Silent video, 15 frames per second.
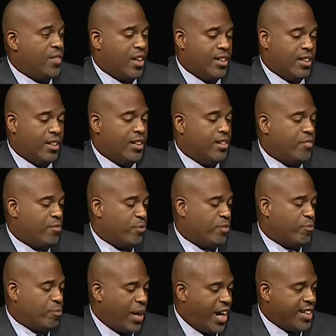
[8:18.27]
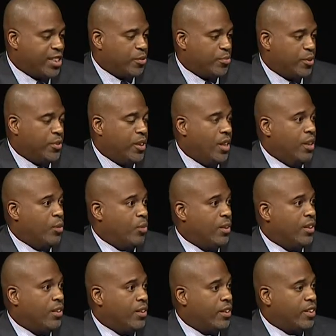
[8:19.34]
And then if possible,
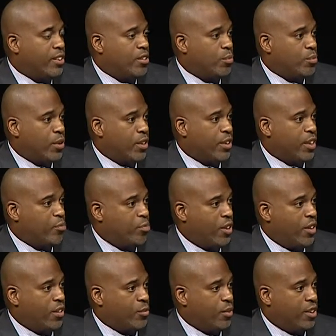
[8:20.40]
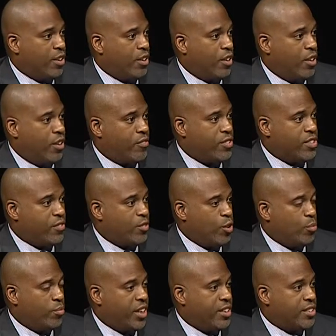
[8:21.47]
we're looking to work and partner with the Office of
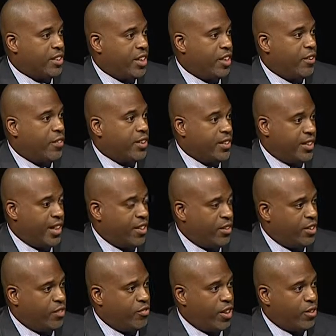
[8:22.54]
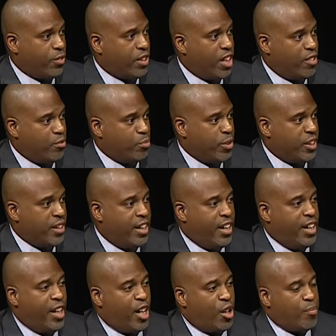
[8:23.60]
Homeland Security down in the federal government
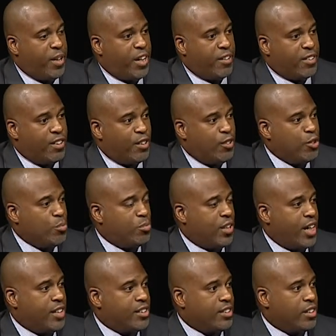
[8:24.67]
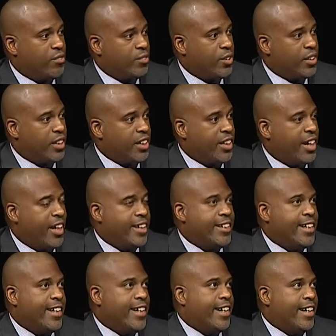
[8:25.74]
about their new project of looking at,
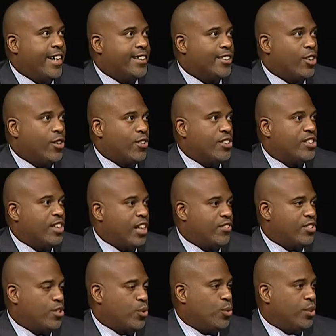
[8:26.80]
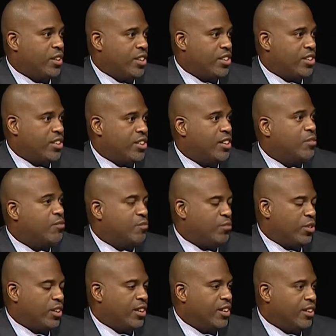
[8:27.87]
it's called Safe School Initiative,
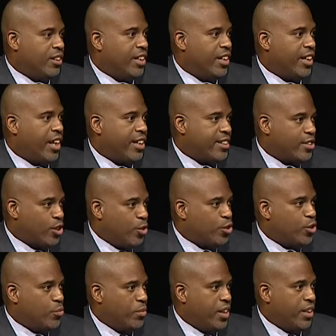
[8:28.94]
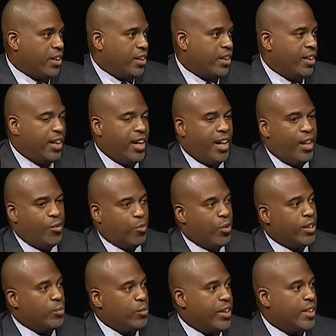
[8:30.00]
really looking at social media and
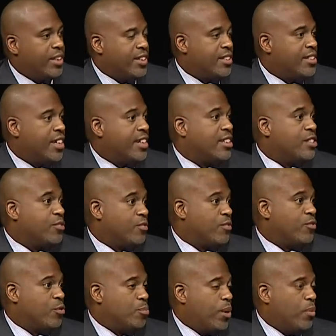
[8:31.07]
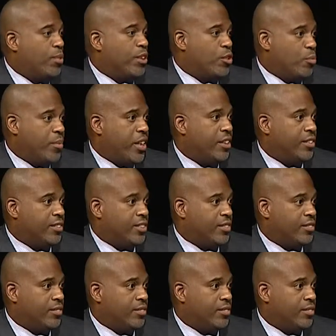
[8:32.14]
what we can assess through public domains.